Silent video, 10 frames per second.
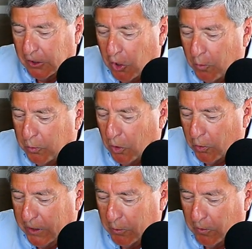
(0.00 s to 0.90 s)

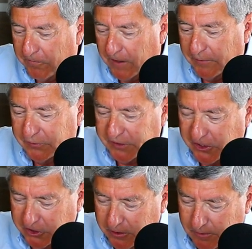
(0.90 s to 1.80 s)
GoPro Hero 5
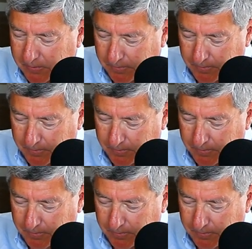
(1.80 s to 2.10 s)
session.